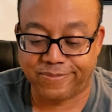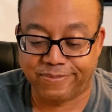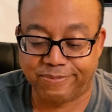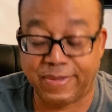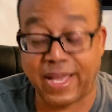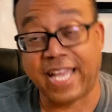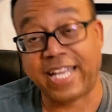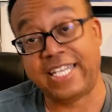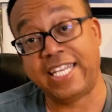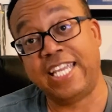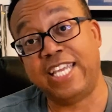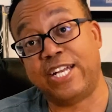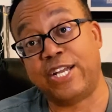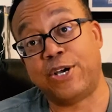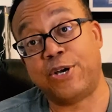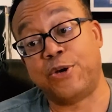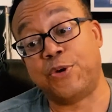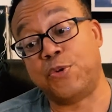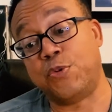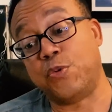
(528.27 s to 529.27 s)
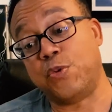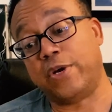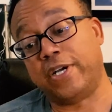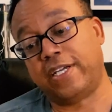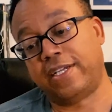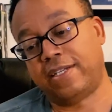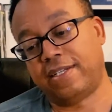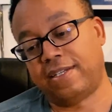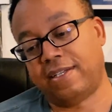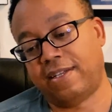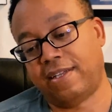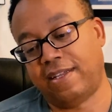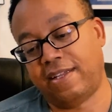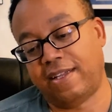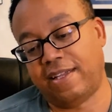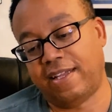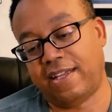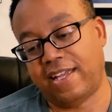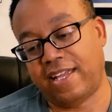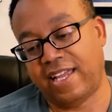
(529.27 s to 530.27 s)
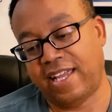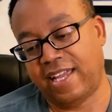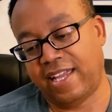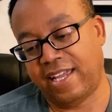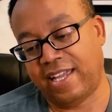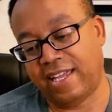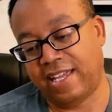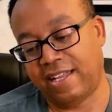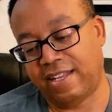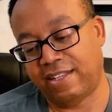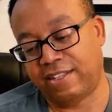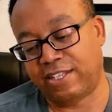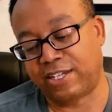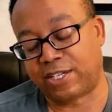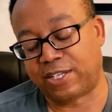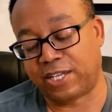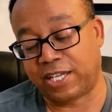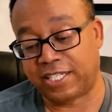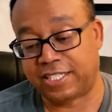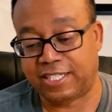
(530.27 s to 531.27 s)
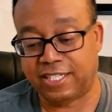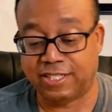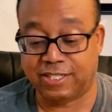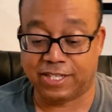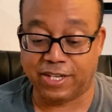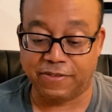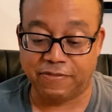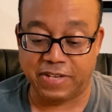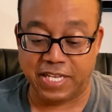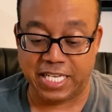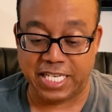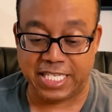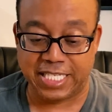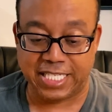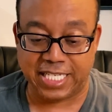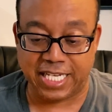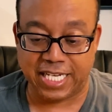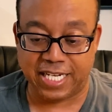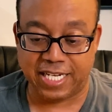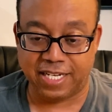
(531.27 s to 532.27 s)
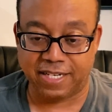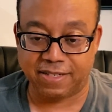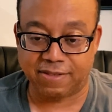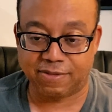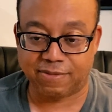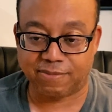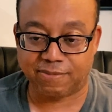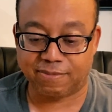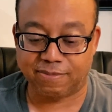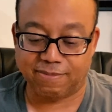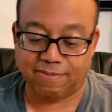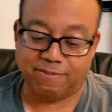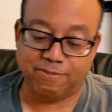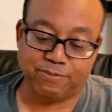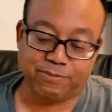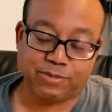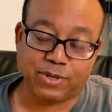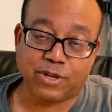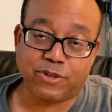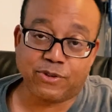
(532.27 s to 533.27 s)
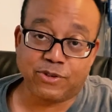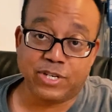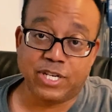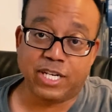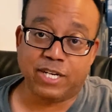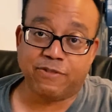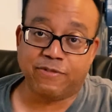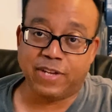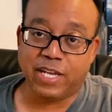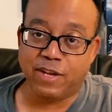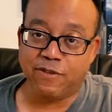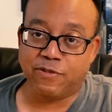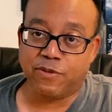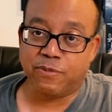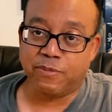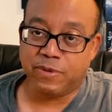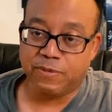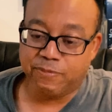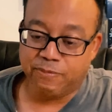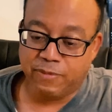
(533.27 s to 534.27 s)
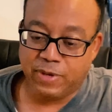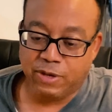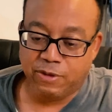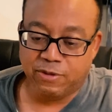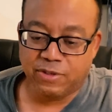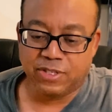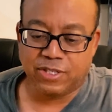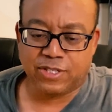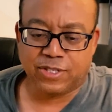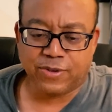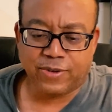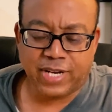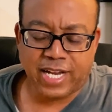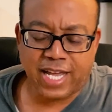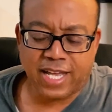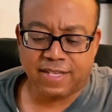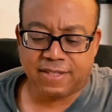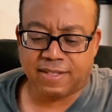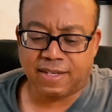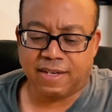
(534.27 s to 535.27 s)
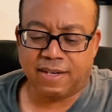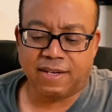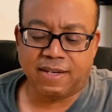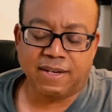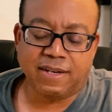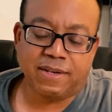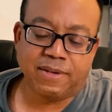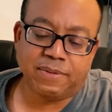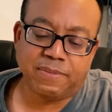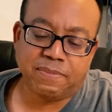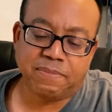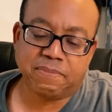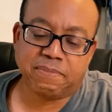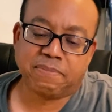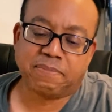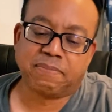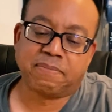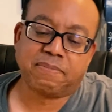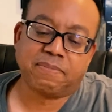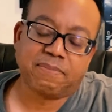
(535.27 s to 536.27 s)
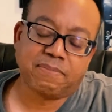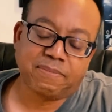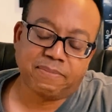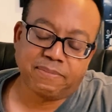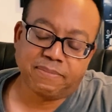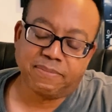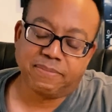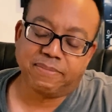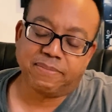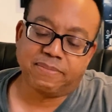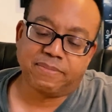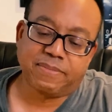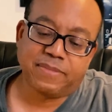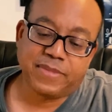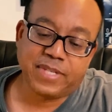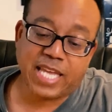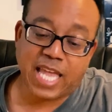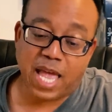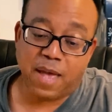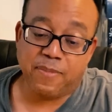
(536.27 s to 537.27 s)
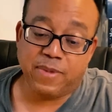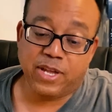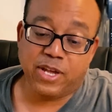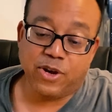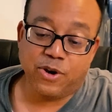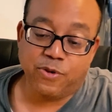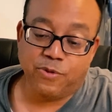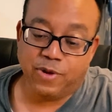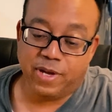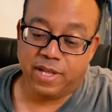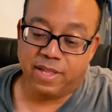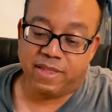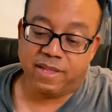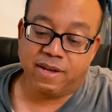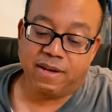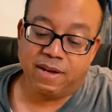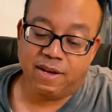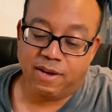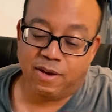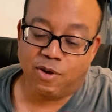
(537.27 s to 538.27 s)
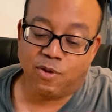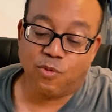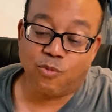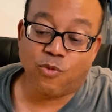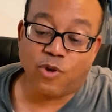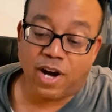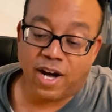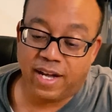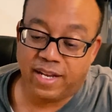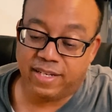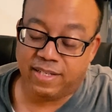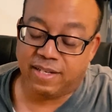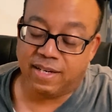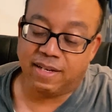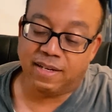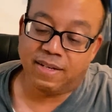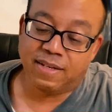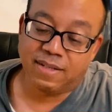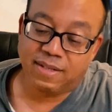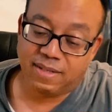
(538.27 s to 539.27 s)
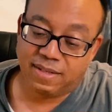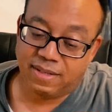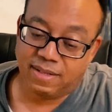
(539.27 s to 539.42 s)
Magneto and the clutches of his Brotherhood of Evil Mutants. So it has a cameo with Wanda,